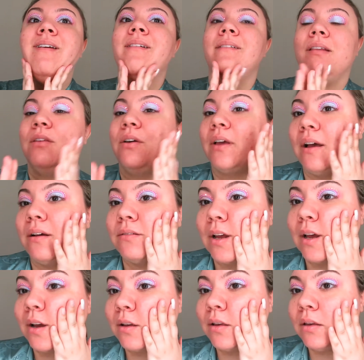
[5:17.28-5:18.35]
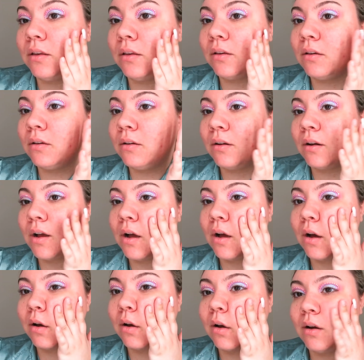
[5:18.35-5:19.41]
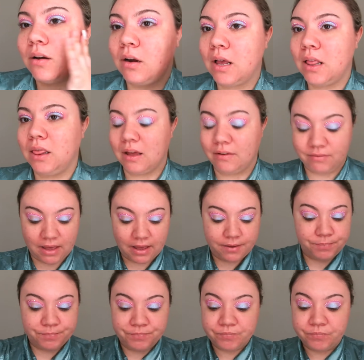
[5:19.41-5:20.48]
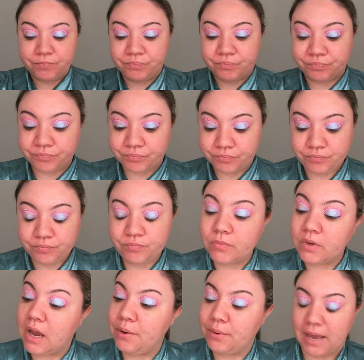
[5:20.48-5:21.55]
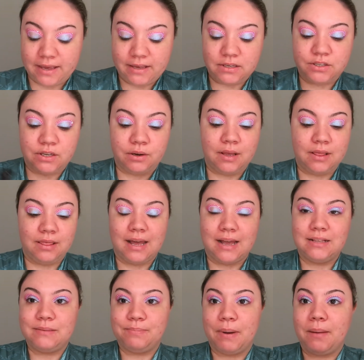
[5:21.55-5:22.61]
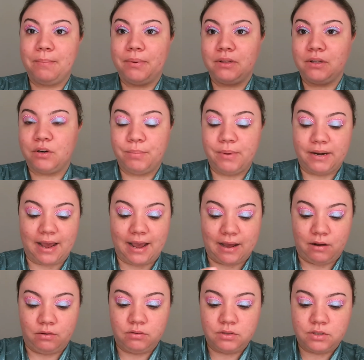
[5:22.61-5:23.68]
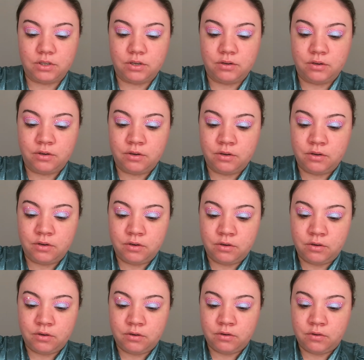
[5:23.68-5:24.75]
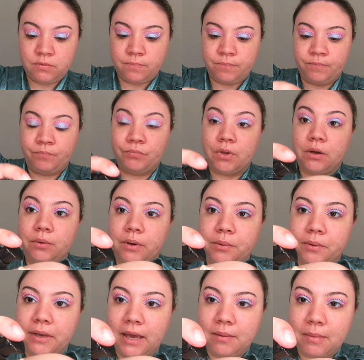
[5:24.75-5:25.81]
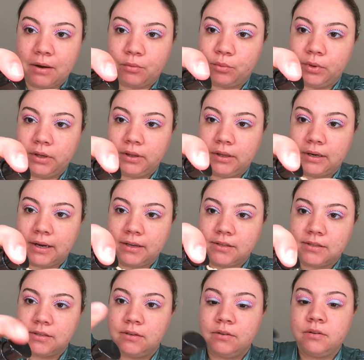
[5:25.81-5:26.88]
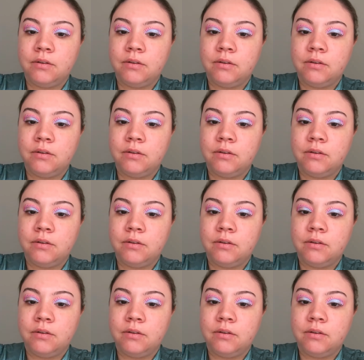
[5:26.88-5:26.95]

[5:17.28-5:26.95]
And look how tacky. Oh, I love that. Okay, so let's pump a little bit out. Oh, it came out really nice.